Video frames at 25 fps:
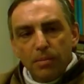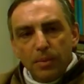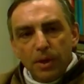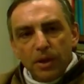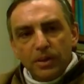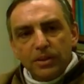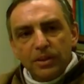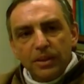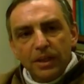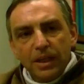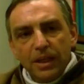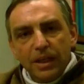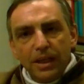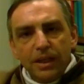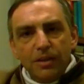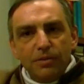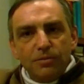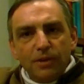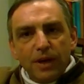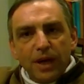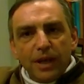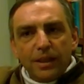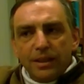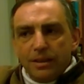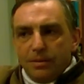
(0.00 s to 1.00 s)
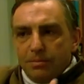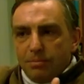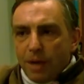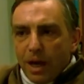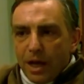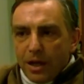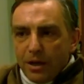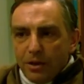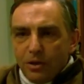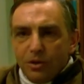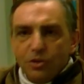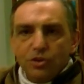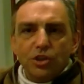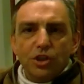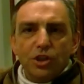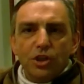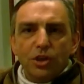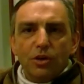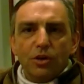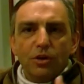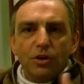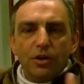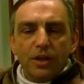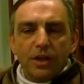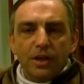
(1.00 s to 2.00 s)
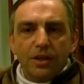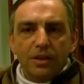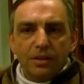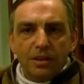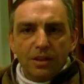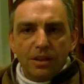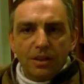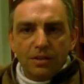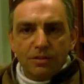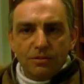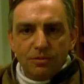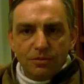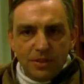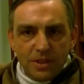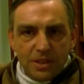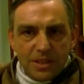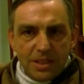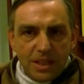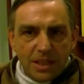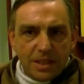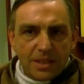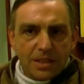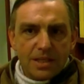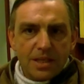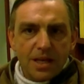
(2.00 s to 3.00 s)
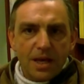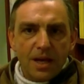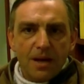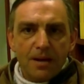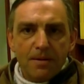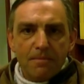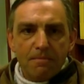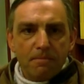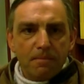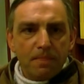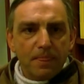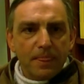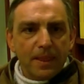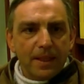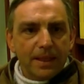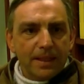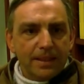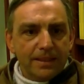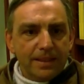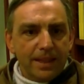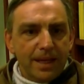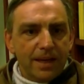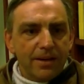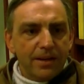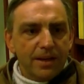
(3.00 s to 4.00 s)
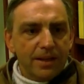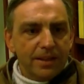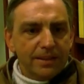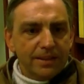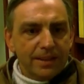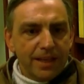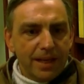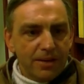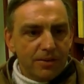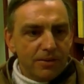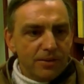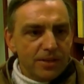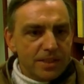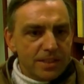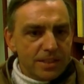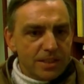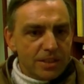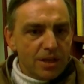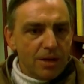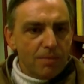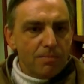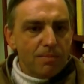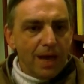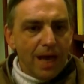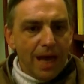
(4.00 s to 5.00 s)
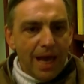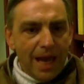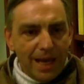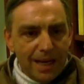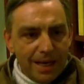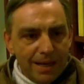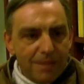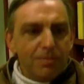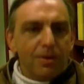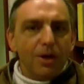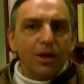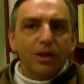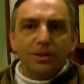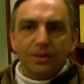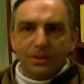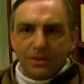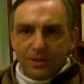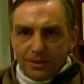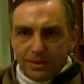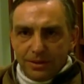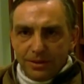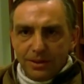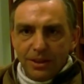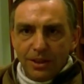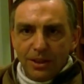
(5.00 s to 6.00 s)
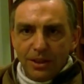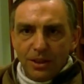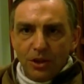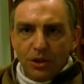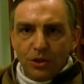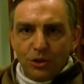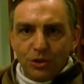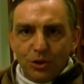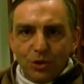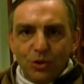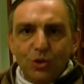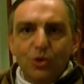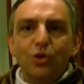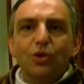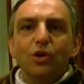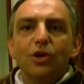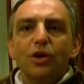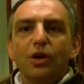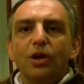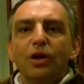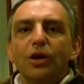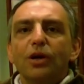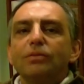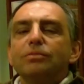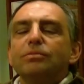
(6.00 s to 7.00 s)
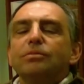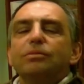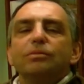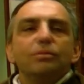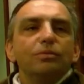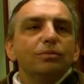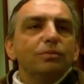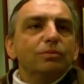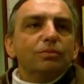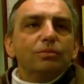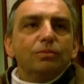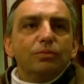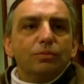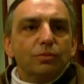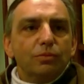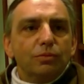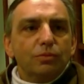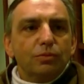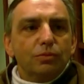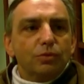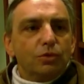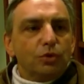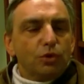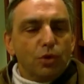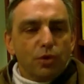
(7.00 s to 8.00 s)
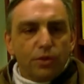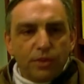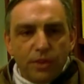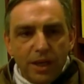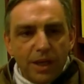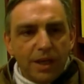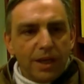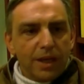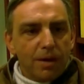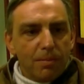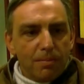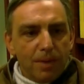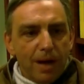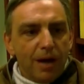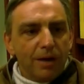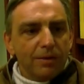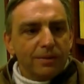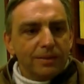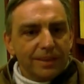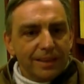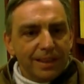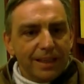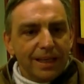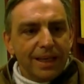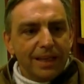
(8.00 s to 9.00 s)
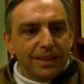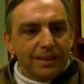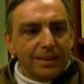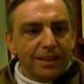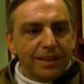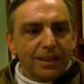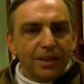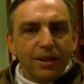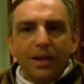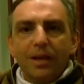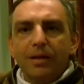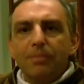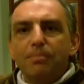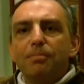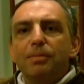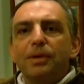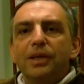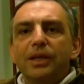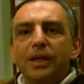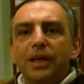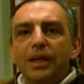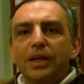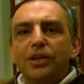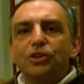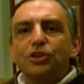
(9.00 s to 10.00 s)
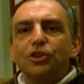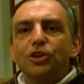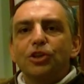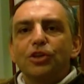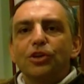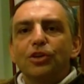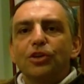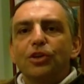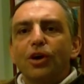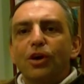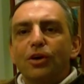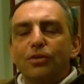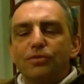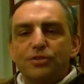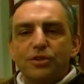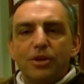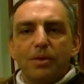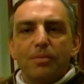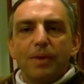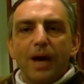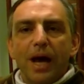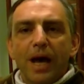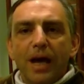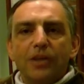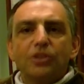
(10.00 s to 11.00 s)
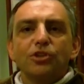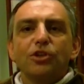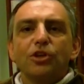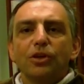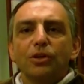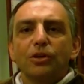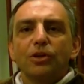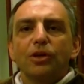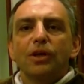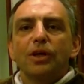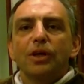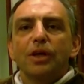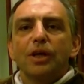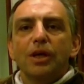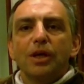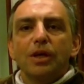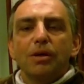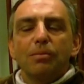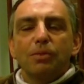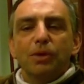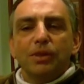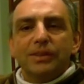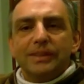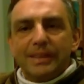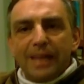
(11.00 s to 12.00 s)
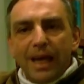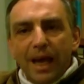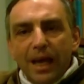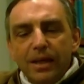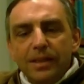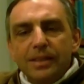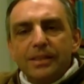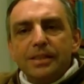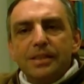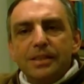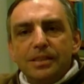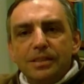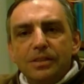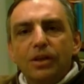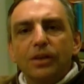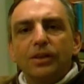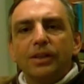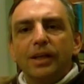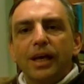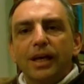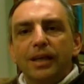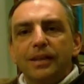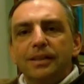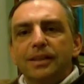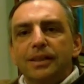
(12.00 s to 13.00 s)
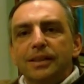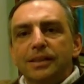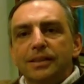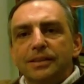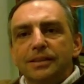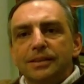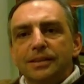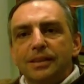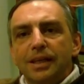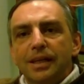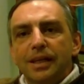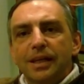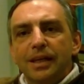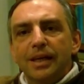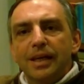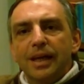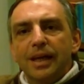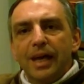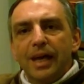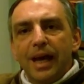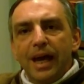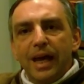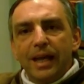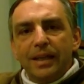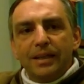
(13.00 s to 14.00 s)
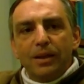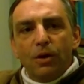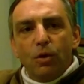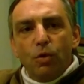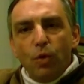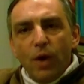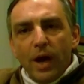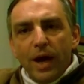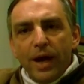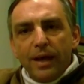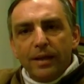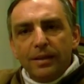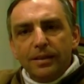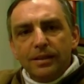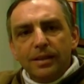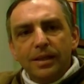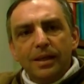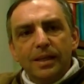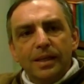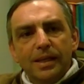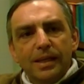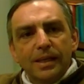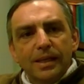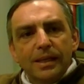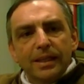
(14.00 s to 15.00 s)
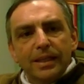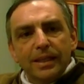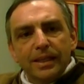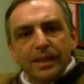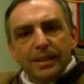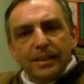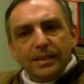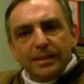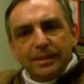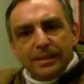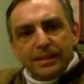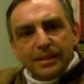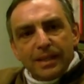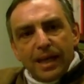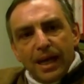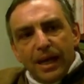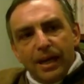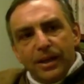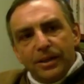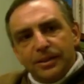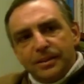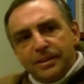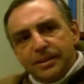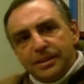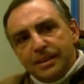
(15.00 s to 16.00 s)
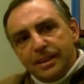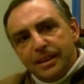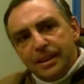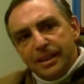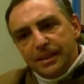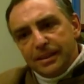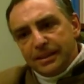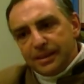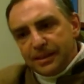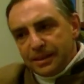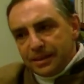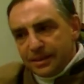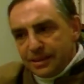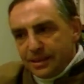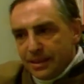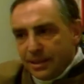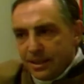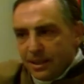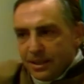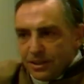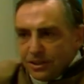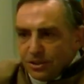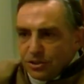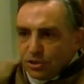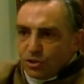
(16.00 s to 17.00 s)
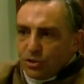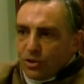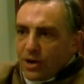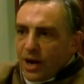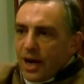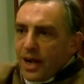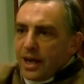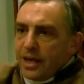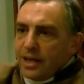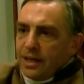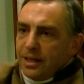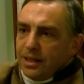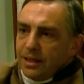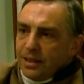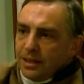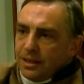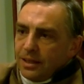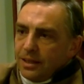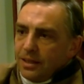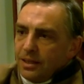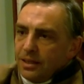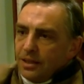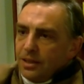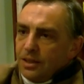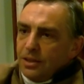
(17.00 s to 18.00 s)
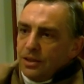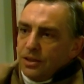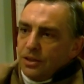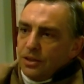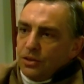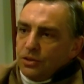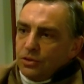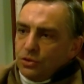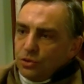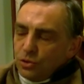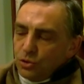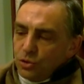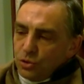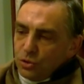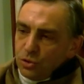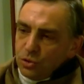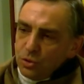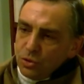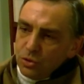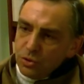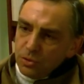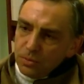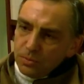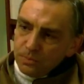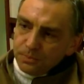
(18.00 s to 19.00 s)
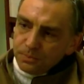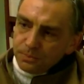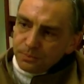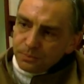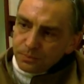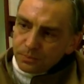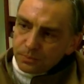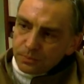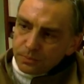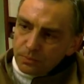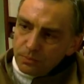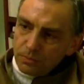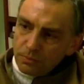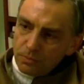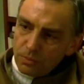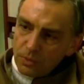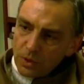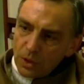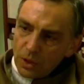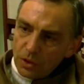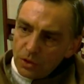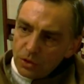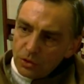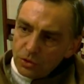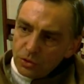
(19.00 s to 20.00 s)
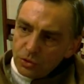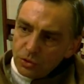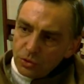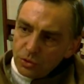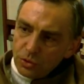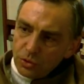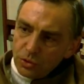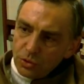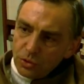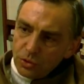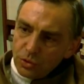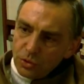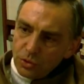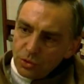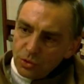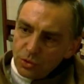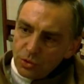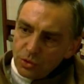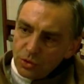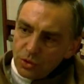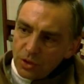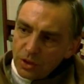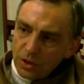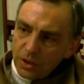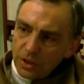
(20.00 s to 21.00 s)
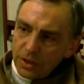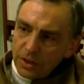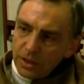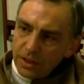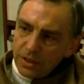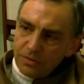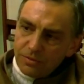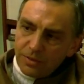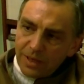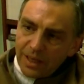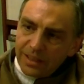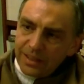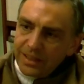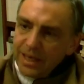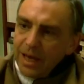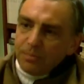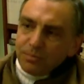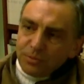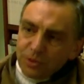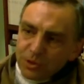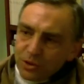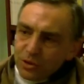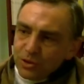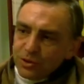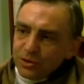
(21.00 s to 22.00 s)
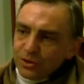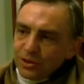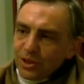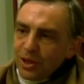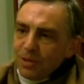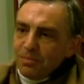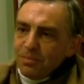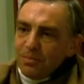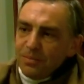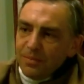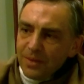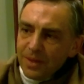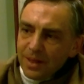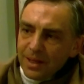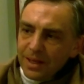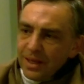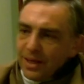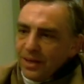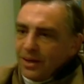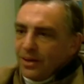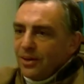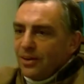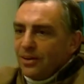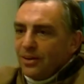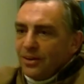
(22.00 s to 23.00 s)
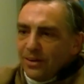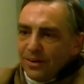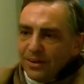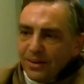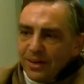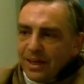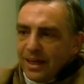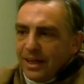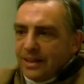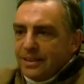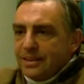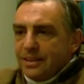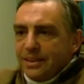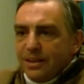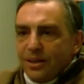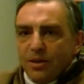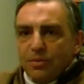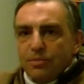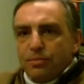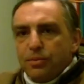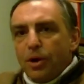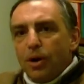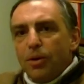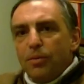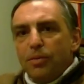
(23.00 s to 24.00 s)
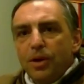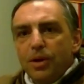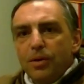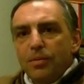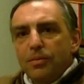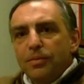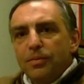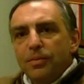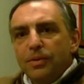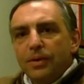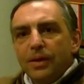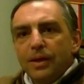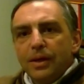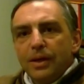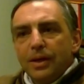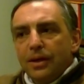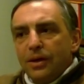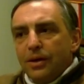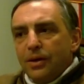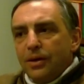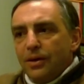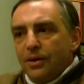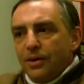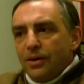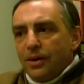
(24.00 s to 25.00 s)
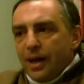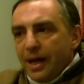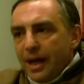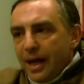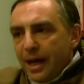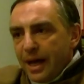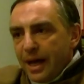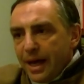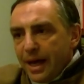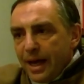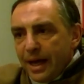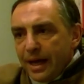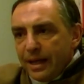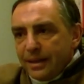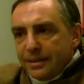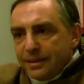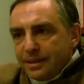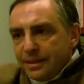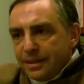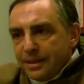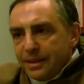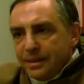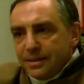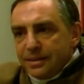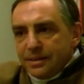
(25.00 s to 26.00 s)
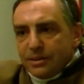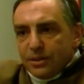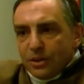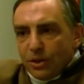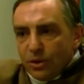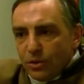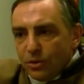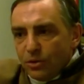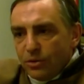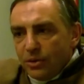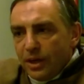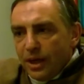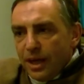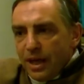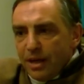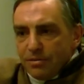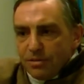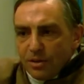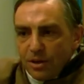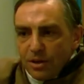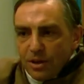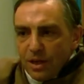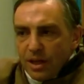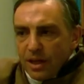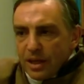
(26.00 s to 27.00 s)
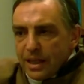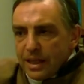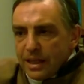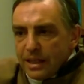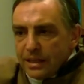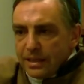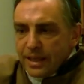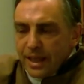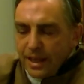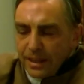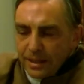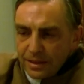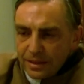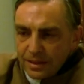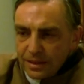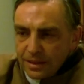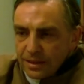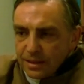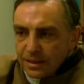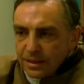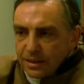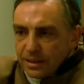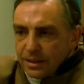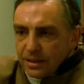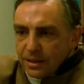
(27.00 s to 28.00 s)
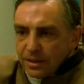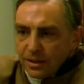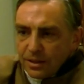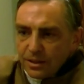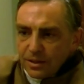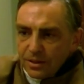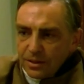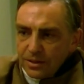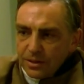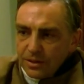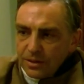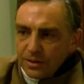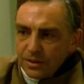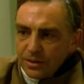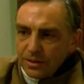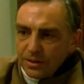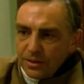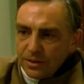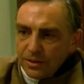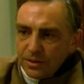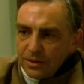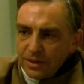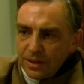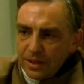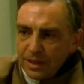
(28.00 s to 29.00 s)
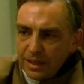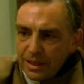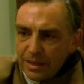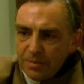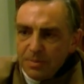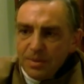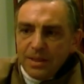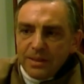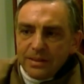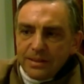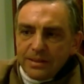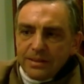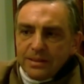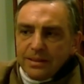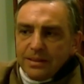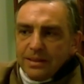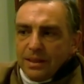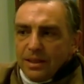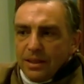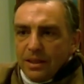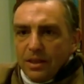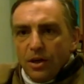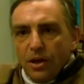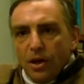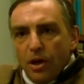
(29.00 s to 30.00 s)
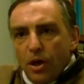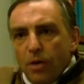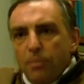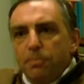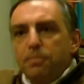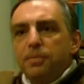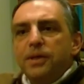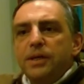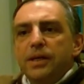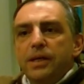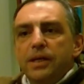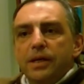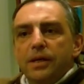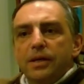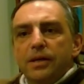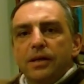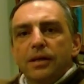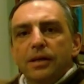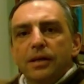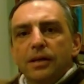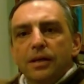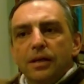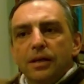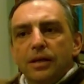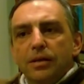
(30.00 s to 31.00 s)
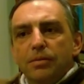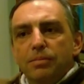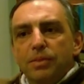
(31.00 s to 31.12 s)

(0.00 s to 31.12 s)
But in fact, in biology or in, in physics, there there is some element to to think about ethical implication of some action. But science is not ethics, and when uh, science is trying to to, in fact, capture some uh, ethical problem uh, at its own level, then uh, limits appear.